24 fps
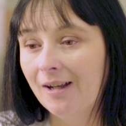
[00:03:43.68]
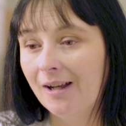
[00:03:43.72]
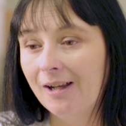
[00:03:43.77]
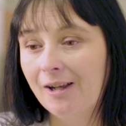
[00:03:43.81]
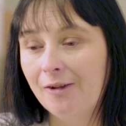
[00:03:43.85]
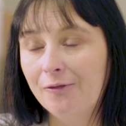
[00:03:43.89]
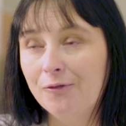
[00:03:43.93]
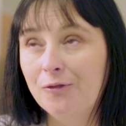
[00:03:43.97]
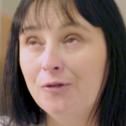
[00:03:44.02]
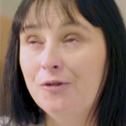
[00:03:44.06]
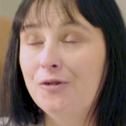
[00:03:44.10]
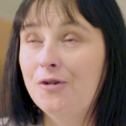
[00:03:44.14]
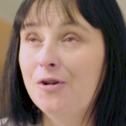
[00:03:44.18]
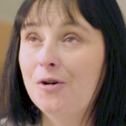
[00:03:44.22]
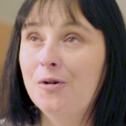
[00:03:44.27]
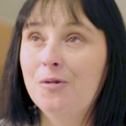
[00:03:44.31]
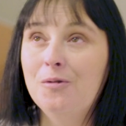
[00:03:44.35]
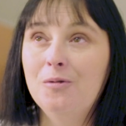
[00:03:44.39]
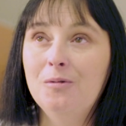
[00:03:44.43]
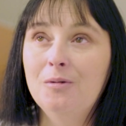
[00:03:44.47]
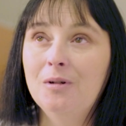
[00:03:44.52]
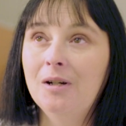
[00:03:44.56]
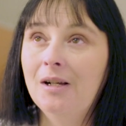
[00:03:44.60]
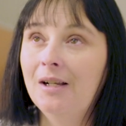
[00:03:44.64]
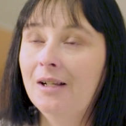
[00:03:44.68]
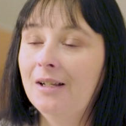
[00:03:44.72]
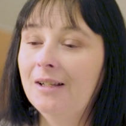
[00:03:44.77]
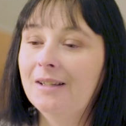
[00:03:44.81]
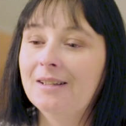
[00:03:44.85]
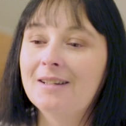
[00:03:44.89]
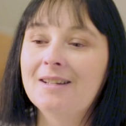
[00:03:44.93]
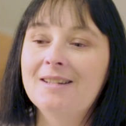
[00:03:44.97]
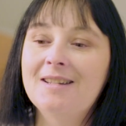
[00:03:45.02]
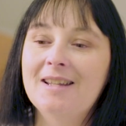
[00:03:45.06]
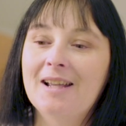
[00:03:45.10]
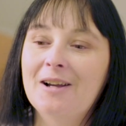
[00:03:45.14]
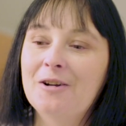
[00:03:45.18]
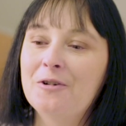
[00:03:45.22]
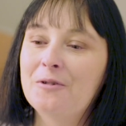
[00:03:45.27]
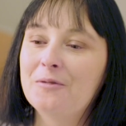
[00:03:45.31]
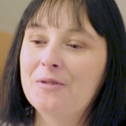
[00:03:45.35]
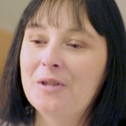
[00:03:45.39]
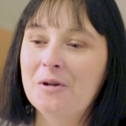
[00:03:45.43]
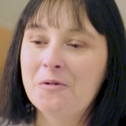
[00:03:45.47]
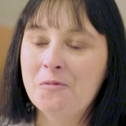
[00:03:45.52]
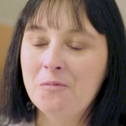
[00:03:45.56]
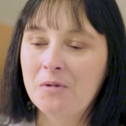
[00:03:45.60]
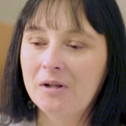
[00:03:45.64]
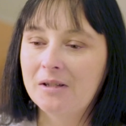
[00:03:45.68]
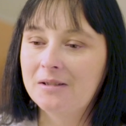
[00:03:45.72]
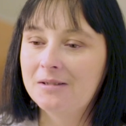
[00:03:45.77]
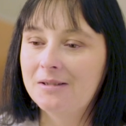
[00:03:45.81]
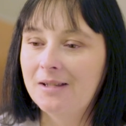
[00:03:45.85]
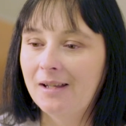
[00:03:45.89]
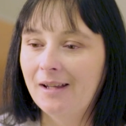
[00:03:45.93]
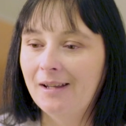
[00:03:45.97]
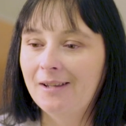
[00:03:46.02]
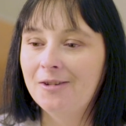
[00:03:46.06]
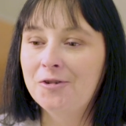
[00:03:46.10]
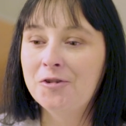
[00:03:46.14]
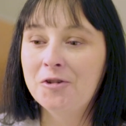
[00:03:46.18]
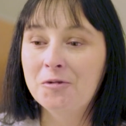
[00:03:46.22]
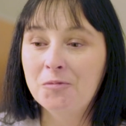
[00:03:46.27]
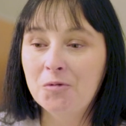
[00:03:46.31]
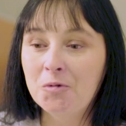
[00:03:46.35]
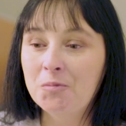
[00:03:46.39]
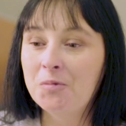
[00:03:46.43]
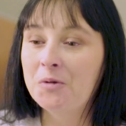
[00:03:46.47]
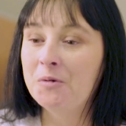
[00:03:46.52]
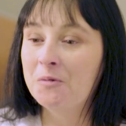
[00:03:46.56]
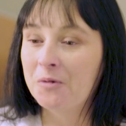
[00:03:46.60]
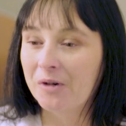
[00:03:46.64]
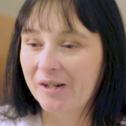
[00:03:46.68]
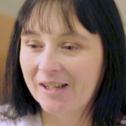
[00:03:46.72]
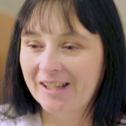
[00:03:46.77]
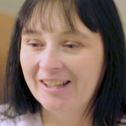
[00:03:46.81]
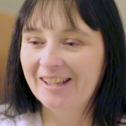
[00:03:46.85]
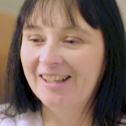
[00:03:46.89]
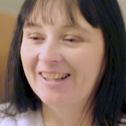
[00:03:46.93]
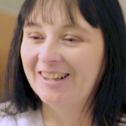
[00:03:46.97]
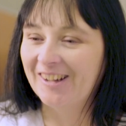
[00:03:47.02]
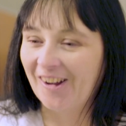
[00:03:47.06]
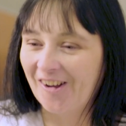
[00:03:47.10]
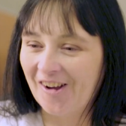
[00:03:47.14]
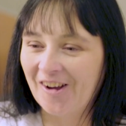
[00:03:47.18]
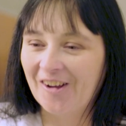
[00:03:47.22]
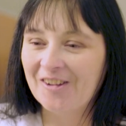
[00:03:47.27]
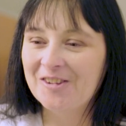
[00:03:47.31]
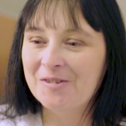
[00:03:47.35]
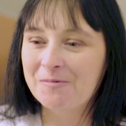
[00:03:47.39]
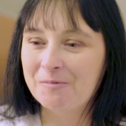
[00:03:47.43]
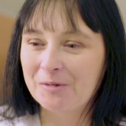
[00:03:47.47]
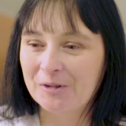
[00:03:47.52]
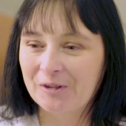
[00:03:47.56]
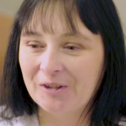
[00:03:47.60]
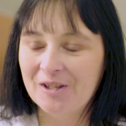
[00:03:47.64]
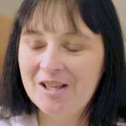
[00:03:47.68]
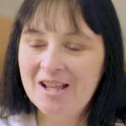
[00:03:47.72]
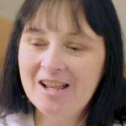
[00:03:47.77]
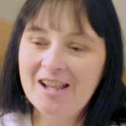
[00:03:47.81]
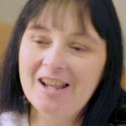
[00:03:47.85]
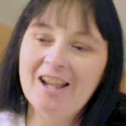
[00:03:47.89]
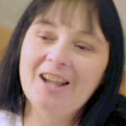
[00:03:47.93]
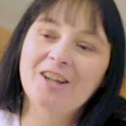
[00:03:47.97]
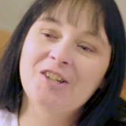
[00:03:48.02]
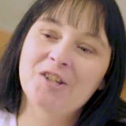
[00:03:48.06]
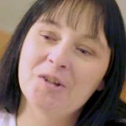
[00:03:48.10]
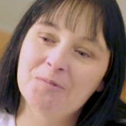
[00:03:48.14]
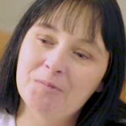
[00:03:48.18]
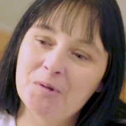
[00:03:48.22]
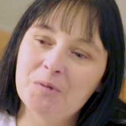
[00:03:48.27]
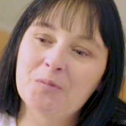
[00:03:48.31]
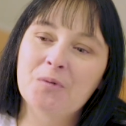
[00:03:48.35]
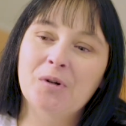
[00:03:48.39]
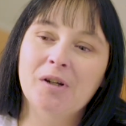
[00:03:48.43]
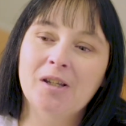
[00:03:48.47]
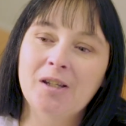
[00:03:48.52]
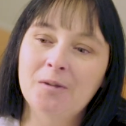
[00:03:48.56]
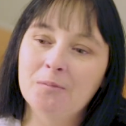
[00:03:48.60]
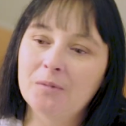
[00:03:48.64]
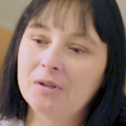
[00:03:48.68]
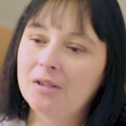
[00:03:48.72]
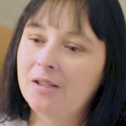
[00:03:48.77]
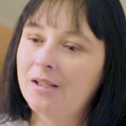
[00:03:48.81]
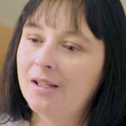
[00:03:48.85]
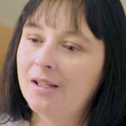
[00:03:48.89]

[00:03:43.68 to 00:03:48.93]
I have no doubt that one day she will be working at a hospital and she'll be working with